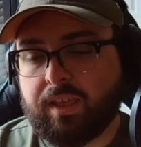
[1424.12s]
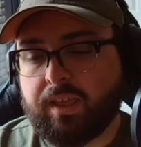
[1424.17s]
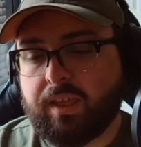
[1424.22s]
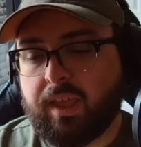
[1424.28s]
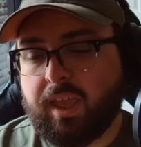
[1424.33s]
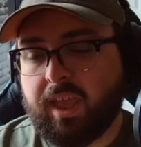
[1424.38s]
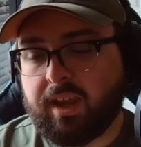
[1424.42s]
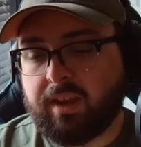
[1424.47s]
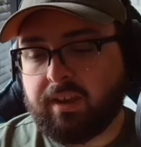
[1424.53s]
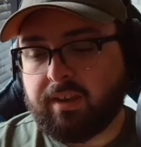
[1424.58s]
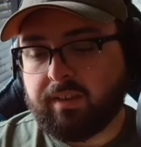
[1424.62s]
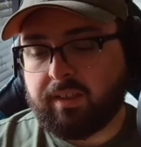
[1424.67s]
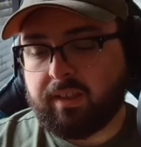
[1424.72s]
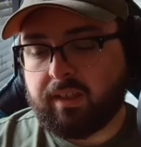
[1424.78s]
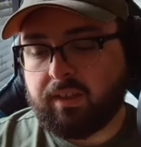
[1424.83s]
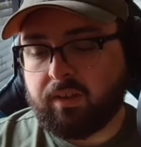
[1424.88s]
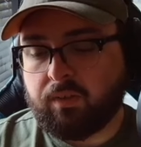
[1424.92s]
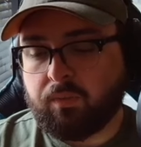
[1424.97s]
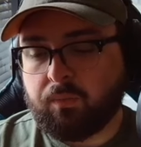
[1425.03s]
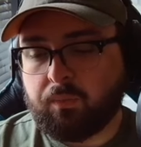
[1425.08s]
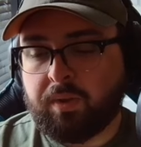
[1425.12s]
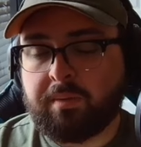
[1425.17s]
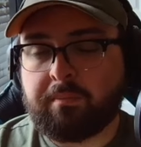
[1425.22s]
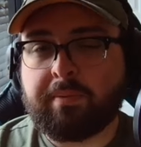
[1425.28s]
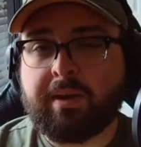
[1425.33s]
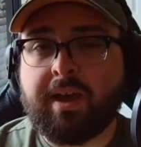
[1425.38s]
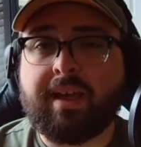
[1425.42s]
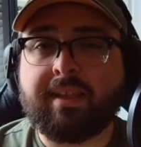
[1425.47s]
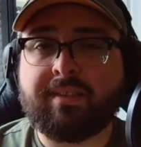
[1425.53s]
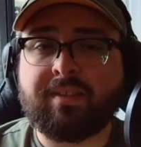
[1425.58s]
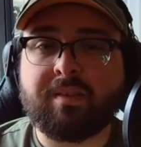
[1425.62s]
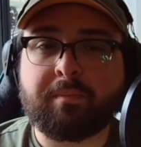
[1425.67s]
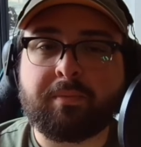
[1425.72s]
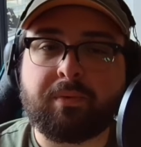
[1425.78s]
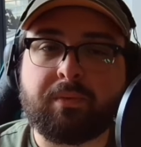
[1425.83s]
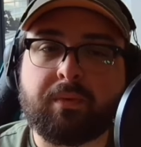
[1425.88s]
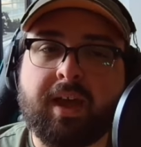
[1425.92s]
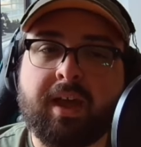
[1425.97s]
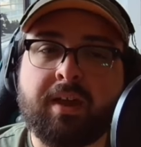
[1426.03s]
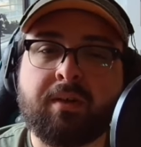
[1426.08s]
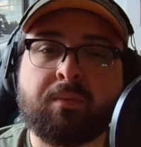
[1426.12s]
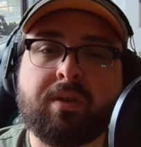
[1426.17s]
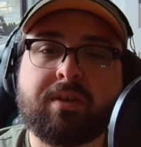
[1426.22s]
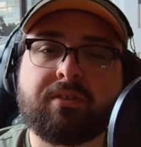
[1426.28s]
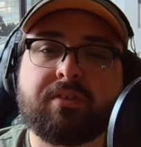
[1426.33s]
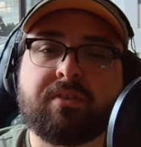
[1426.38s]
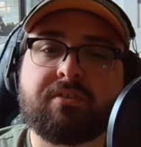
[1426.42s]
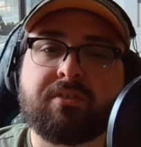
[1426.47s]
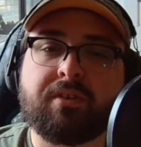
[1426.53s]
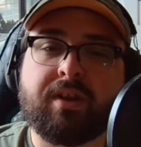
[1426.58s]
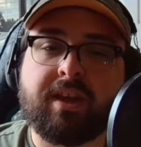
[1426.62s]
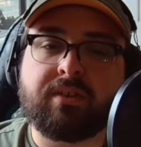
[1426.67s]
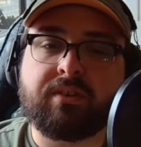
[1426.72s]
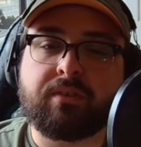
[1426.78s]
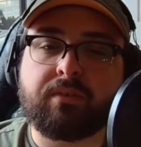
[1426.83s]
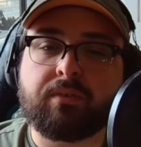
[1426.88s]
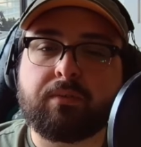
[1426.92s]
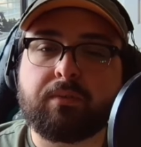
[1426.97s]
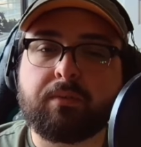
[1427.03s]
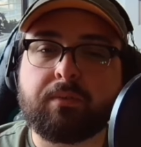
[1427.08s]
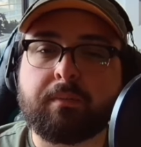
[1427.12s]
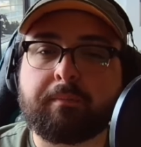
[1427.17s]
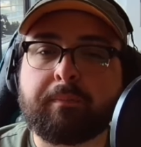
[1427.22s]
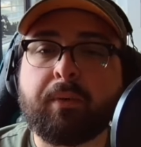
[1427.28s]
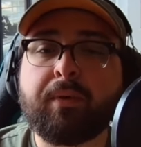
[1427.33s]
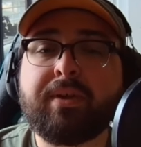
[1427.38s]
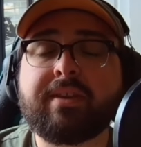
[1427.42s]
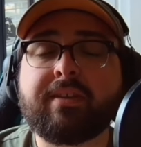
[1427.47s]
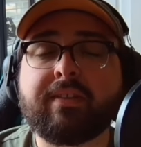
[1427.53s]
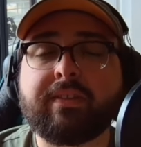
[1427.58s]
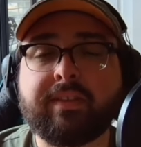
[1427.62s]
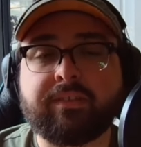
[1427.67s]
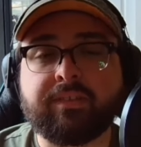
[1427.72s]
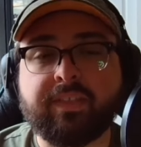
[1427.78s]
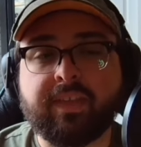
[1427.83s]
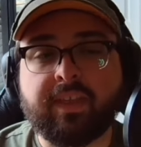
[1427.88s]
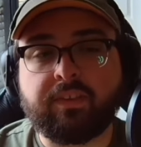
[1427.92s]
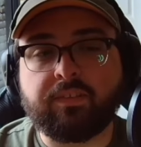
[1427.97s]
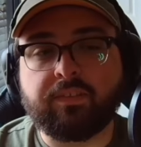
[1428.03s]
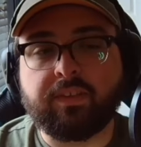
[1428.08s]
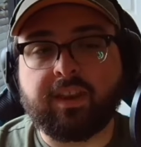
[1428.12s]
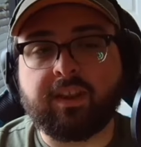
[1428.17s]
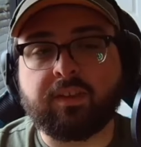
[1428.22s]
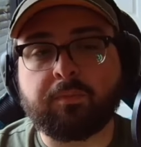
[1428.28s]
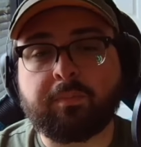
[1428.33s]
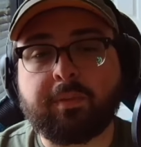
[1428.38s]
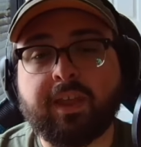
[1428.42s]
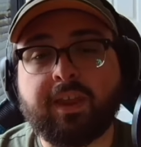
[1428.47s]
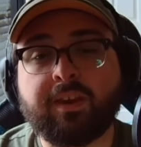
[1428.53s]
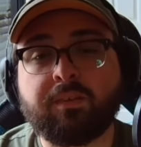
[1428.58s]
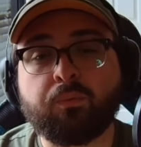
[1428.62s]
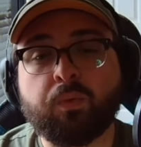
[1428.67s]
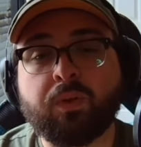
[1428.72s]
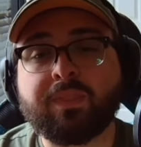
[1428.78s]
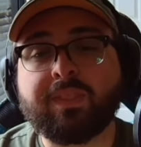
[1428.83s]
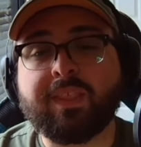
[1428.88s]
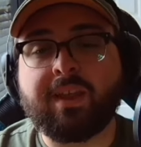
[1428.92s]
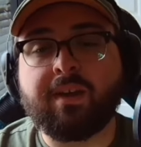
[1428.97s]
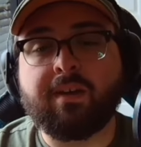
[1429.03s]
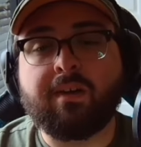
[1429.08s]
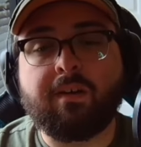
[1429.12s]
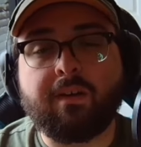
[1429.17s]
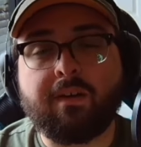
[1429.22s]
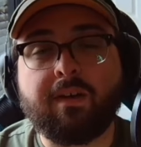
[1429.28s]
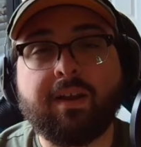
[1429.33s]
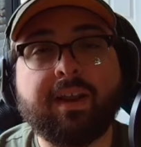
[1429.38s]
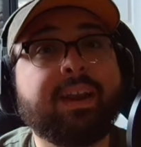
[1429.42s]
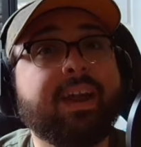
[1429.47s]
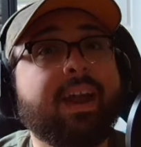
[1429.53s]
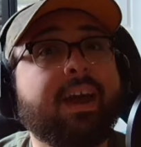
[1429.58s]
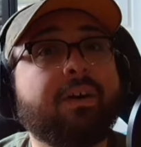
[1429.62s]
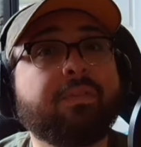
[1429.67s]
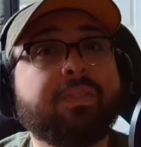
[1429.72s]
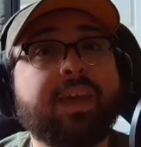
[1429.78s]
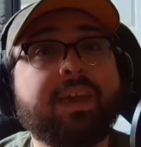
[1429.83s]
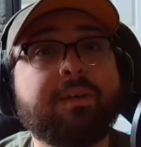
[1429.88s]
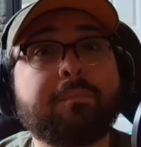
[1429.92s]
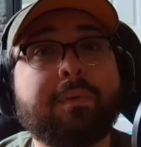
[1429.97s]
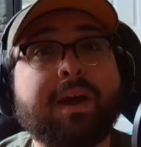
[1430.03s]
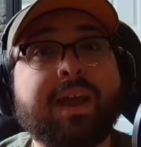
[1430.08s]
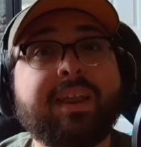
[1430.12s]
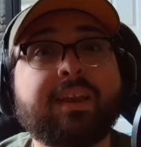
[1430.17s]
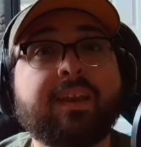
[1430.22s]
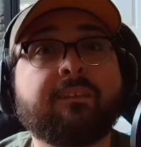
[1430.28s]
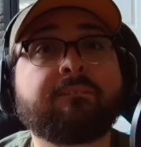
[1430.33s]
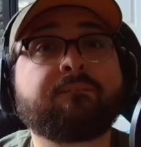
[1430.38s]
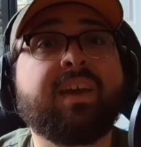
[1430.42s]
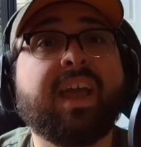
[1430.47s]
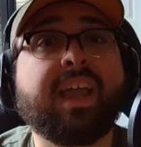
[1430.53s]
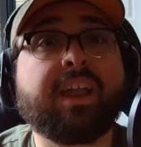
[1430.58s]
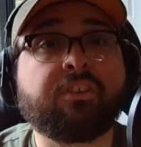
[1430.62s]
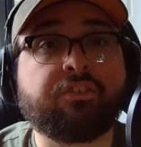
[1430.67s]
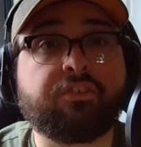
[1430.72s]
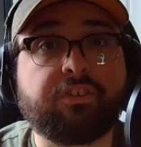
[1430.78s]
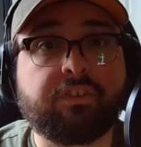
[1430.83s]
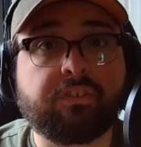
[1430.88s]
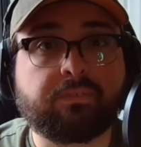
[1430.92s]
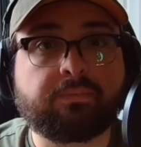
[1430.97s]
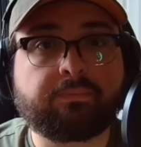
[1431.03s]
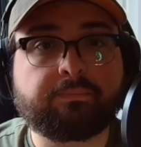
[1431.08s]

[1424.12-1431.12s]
And when possible, I want to try to point to these things and explain what they are and how they might affect you.